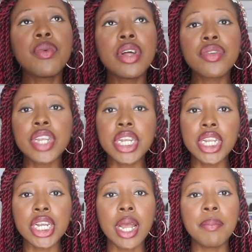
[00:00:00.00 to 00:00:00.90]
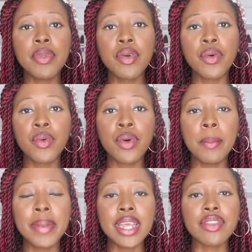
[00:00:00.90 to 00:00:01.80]
you want to change up
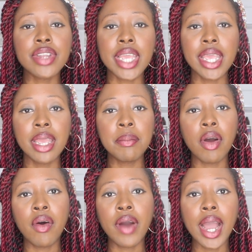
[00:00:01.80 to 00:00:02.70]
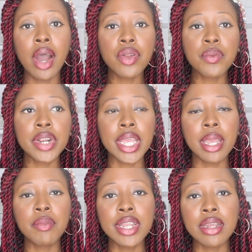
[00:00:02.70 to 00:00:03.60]
your blazer game or outerwear
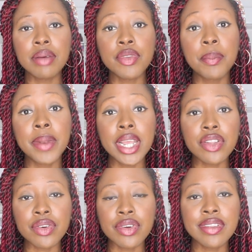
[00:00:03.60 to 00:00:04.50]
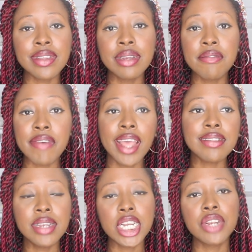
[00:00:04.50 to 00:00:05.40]
game when it comes to blazers and
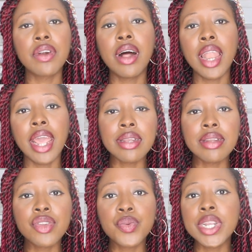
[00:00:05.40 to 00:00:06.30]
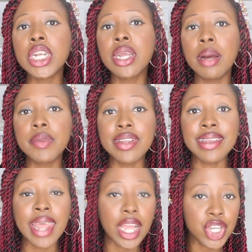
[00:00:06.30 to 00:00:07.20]
vests in general, switching up the
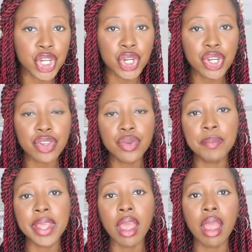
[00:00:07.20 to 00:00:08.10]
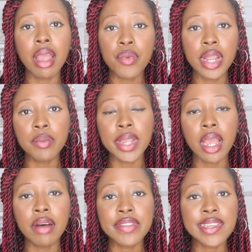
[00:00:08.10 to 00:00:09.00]
textures could be a great
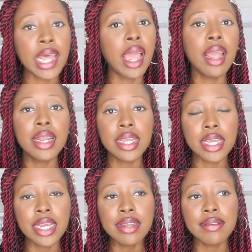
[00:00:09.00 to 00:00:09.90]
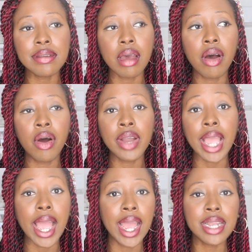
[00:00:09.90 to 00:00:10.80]
way of styling it
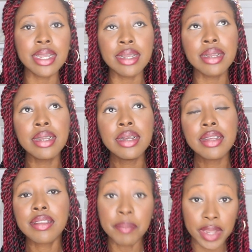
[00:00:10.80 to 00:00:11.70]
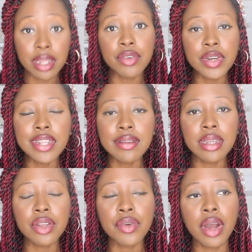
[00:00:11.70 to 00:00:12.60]
or adding something
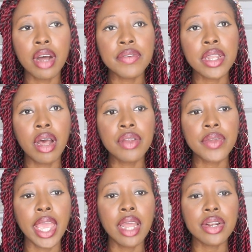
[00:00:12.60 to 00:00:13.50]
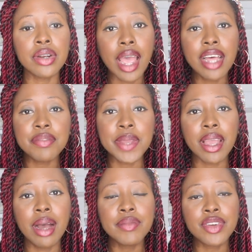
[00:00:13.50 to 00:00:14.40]
interesting to your outfit altogether. It has
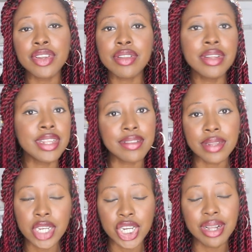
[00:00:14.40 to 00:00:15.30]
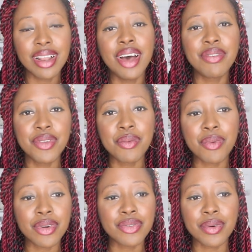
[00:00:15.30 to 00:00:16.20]
become just an essential of the
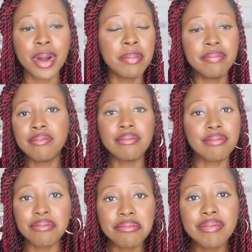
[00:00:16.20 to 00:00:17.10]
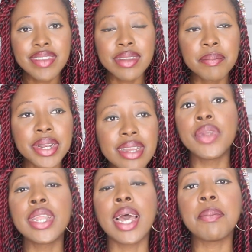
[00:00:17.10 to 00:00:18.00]
wardrobe. Simply
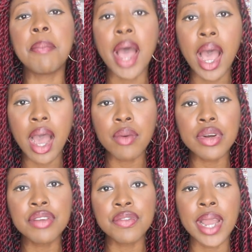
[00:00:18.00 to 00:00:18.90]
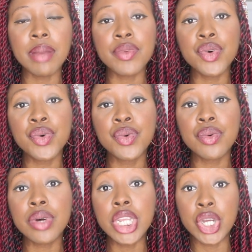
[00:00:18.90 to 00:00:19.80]
bring that power vibe
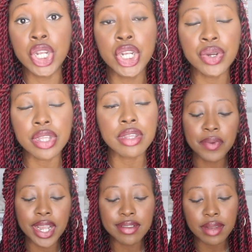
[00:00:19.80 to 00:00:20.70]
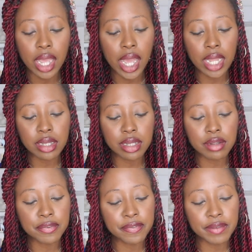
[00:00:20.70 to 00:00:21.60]
to your look. Priced at
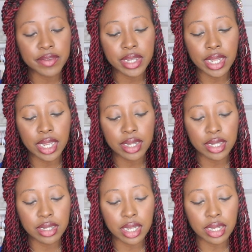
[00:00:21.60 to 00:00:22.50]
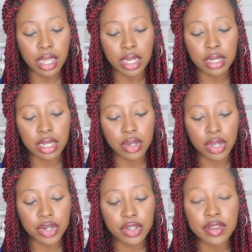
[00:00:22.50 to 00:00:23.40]
$59.99
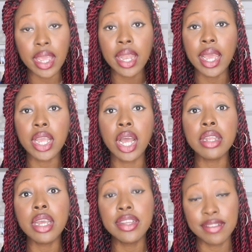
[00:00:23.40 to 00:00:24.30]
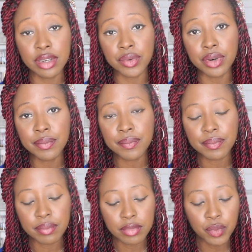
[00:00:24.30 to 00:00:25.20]
Canadian, and I got a 0,
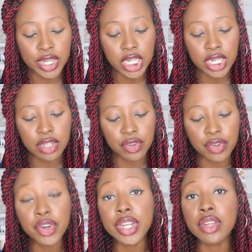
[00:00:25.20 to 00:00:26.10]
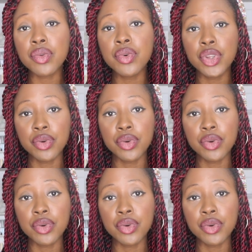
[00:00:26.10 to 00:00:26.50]
which is a 32